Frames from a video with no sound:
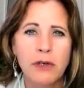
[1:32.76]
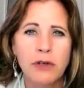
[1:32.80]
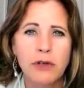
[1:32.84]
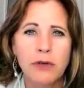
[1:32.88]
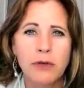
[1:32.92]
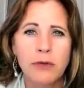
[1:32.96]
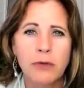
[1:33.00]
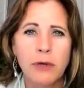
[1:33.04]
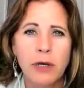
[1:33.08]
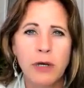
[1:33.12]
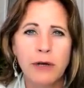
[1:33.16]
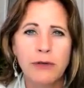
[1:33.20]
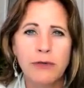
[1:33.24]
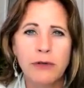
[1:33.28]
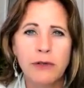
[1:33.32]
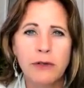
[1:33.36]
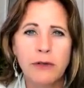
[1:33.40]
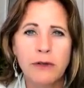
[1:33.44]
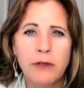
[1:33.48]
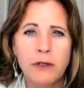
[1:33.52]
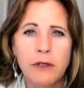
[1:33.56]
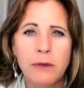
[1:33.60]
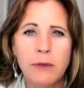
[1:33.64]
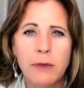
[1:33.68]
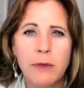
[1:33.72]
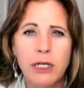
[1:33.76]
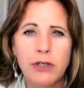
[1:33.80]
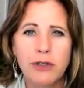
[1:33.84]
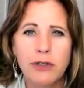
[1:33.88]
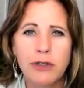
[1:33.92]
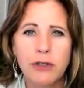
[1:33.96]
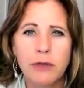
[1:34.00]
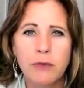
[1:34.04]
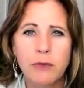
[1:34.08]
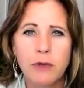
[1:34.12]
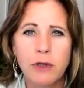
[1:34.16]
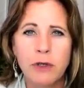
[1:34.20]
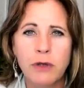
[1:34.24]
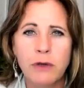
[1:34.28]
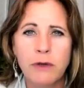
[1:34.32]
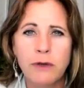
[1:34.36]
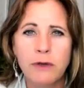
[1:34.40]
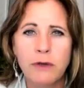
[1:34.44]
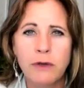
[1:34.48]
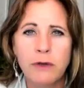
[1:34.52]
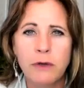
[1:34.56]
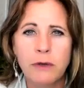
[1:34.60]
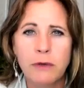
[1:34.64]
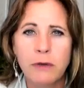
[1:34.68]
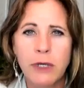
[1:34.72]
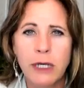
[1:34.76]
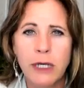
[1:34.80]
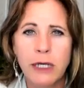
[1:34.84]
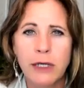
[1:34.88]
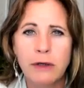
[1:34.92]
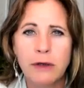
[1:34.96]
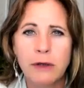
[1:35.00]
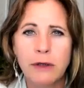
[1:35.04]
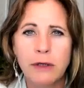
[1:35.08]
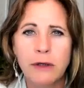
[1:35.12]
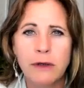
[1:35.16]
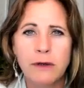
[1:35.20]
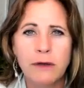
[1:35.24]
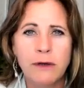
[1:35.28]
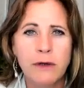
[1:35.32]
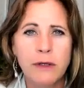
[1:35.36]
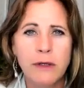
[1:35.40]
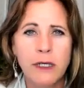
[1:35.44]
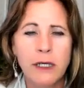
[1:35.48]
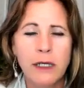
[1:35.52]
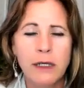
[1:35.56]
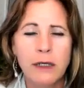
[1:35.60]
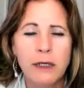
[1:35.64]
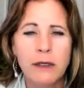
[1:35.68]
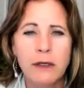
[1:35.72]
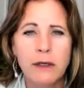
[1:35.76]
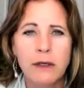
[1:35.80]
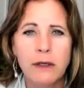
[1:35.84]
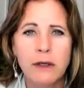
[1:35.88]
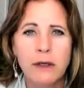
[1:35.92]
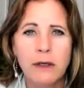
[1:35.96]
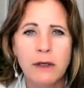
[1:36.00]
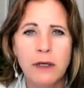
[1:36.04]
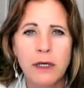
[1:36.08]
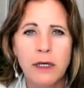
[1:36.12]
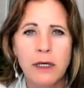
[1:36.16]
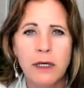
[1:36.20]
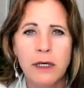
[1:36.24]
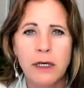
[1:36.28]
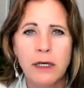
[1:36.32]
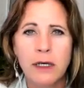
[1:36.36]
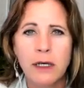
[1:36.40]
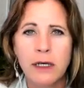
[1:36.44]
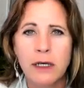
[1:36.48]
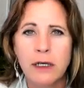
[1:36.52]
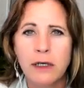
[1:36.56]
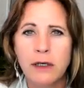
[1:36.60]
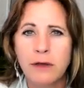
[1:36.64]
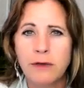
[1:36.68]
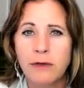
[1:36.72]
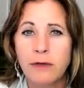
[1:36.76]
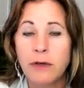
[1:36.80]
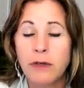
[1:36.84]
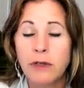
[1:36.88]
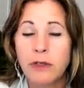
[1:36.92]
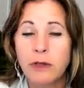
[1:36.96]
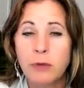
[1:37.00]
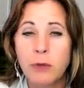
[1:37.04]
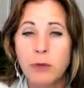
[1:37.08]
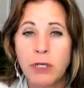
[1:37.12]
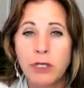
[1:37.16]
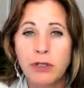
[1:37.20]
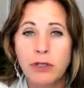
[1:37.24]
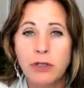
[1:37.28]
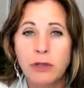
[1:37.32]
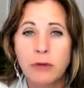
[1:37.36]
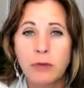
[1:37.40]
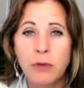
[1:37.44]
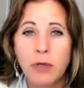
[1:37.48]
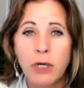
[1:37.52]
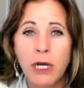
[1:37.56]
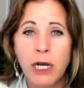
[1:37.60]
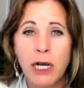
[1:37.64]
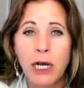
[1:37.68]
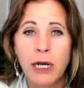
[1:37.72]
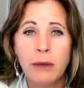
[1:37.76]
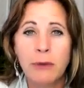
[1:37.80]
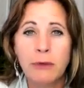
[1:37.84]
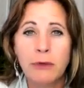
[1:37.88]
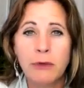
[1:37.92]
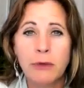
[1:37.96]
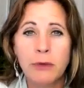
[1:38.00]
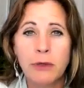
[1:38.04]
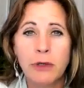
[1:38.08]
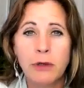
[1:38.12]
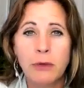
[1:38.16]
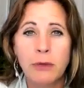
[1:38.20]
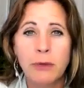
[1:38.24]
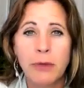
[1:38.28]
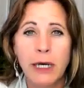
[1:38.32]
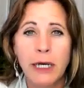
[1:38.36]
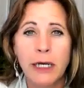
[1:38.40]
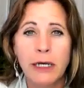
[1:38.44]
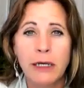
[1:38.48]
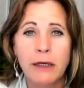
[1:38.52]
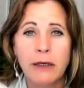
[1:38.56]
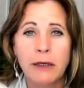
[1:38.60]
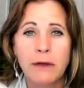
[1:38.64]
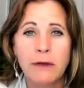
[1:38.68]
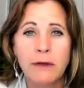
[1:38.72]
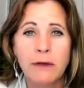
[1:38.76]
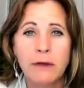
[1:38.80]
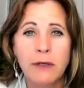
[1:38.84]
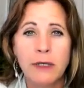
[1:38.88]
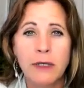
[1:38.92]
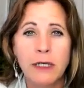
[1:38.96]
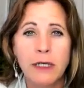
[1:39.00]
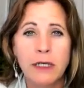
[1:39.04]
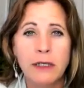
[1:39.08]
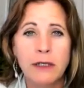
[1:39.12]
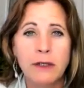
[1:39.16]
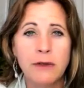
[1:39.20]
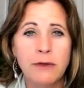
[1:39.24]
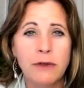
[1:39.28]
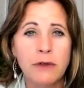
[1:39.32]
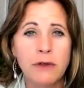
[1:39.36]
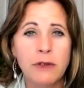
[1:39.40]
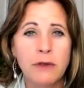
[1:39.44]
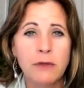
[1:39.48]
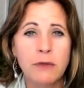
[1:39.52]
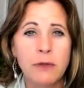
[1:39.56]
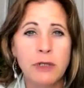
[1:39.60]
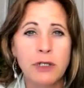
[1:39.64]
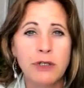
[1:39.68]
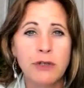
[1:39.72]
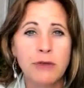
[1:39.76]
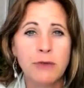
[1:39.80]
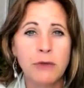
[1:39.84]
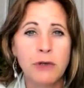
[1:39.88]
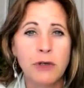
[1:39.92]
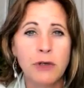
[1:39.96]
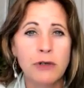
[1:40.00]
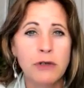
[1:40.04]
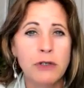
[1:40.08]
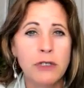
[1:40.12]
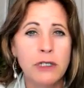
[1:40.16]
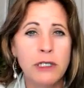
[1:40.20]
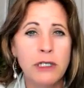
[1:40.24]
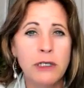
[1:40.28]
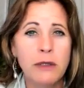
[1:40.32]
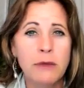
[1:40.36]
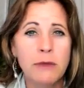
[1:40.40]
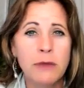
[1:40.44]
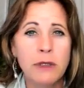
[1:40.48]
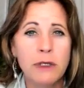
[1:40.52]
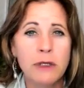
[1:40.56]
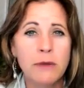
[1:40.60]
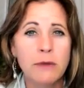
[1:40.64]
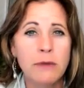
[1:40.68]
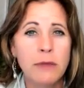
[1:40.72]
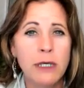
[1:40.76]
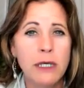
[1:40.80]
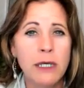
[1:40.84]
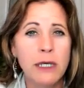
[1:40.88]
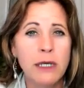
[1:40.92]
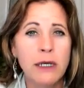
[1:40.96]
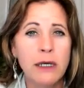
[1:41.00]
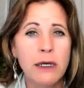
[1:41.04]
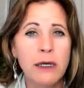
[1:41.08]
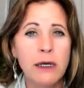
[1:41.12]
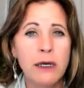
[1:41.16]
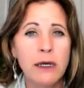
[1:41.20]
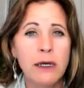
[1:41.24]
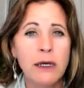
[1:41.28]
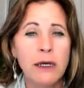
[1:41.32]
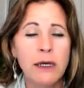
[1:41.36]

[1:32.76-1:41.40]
to reference a dimension where you, soul rider, can sit, a different dimension perhaps where your body can sit, a different dimension where your team can be,